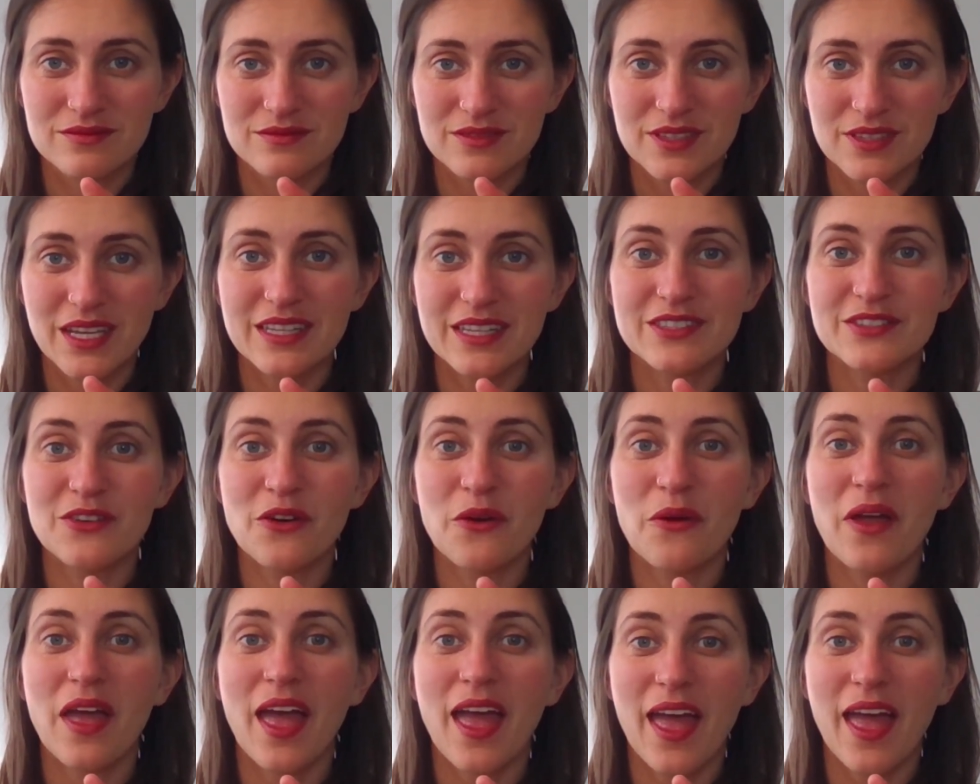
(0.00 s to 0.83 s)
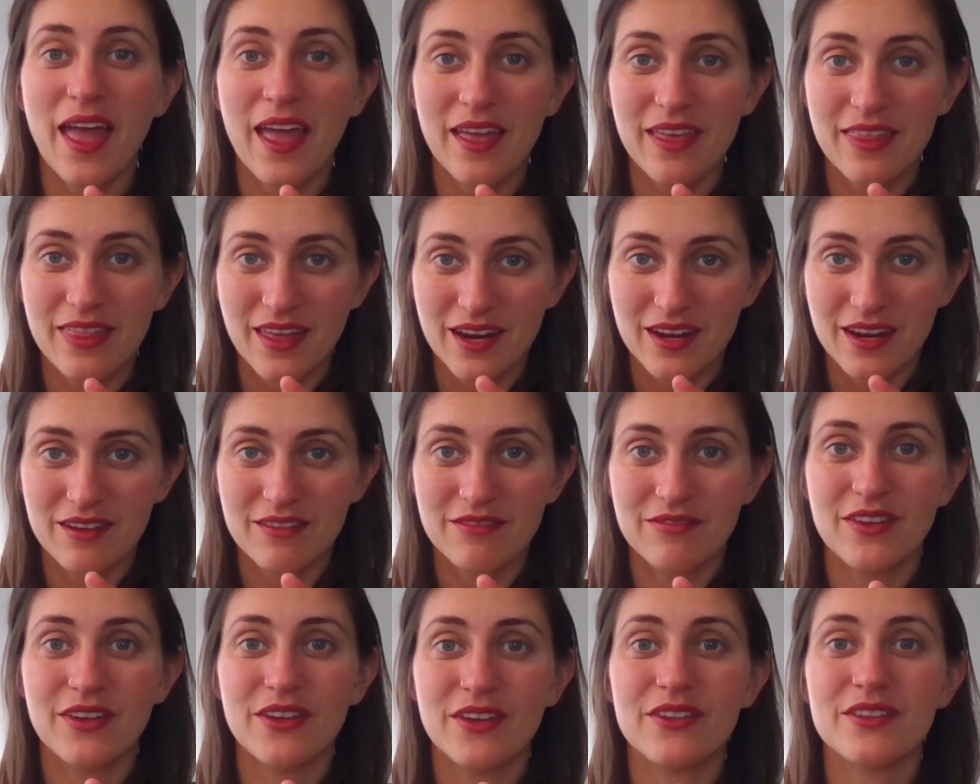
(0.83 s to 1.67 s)
It's okay that I
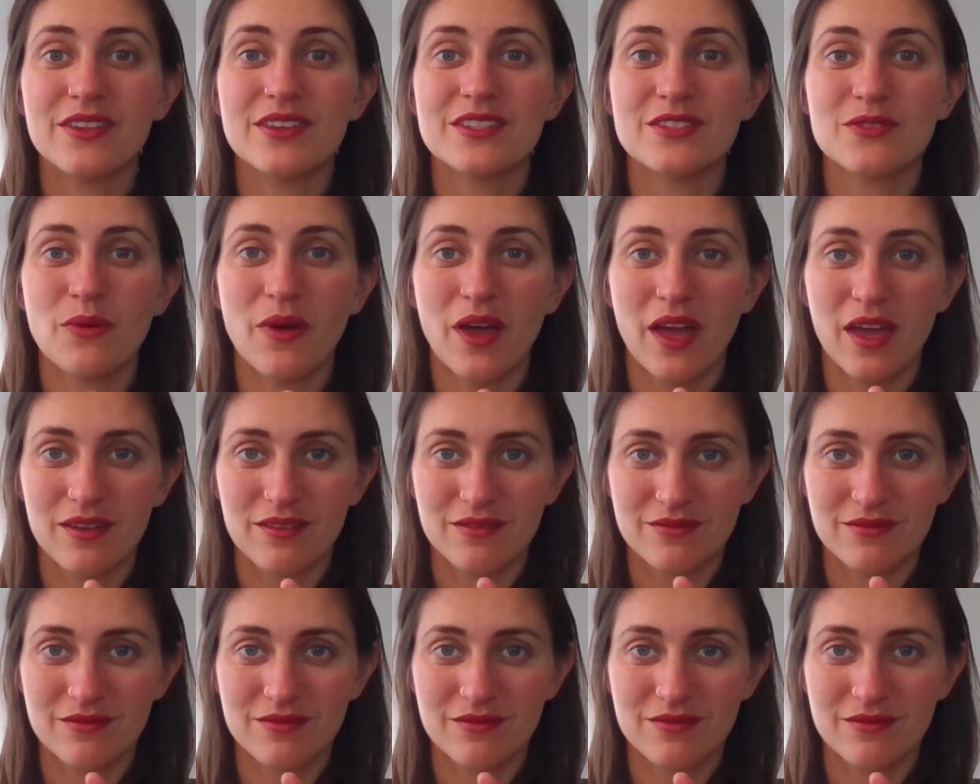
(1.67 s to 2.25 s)
feel this way.